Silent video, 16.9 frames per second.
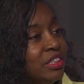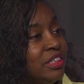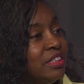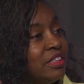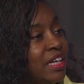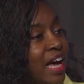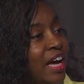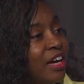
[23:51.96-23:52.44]

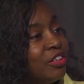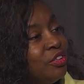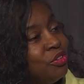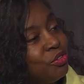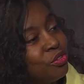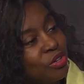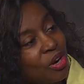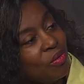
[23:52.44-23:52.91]
how you
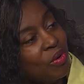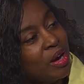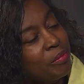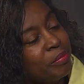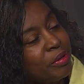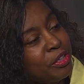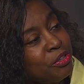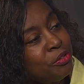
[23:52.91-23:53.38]
grow
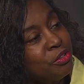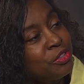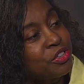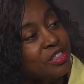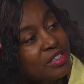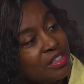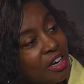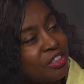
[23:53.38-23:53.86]
up and you
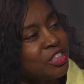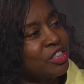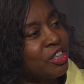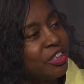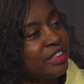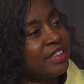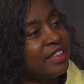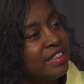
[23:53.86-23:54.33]
just are
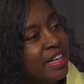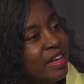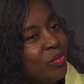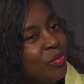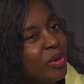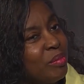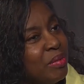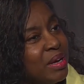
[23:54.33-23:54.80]
starting to think,
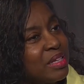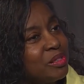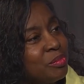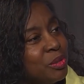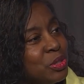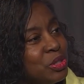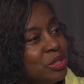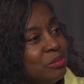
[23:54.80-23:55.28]
what am I
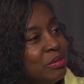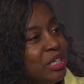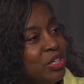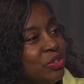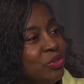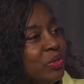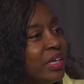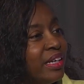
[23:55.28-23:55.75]
supposed to be
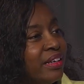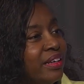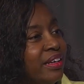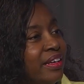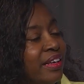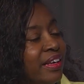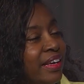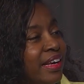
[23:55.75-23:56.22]
doing?
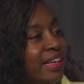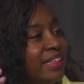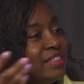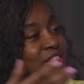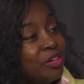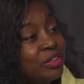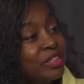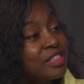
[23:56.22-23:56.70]
And
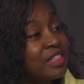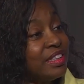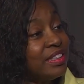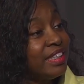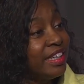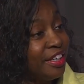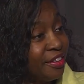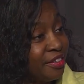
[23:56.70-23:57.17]
so it's good
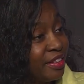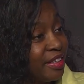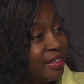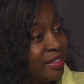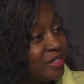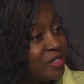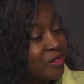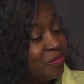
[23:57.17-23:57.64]
to hear
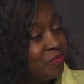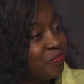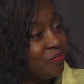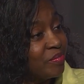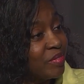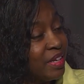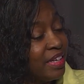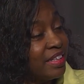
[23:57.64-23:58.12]
this
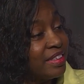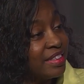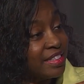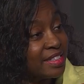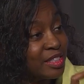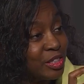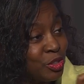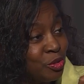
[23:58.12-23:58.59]

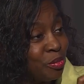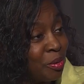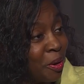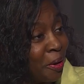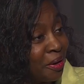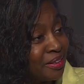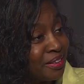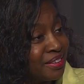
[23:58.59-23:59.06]
new
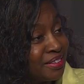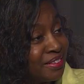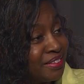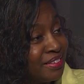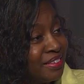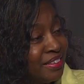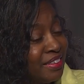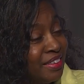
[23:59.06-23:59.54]
part.
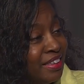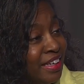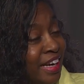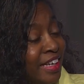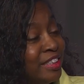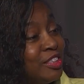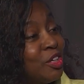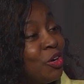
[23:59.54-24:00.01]

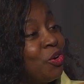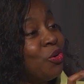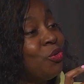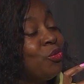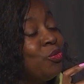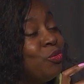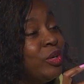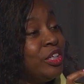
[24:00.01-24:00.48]
And
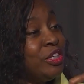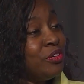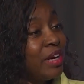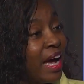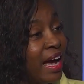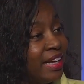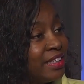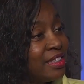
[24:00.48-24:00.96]
so when you
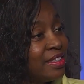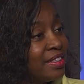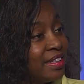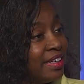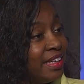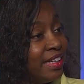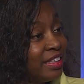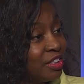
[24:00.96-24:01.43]
got into
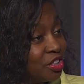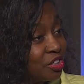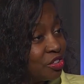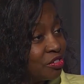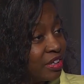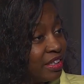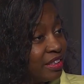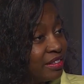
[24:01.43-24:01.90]
the
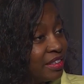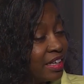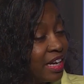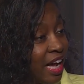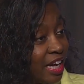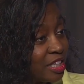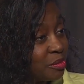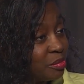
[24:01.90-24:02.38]
industry, the
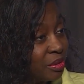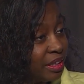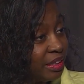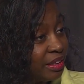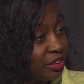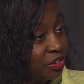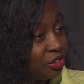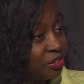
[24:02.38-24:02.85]
gospel
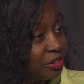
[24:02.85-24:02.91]
industry.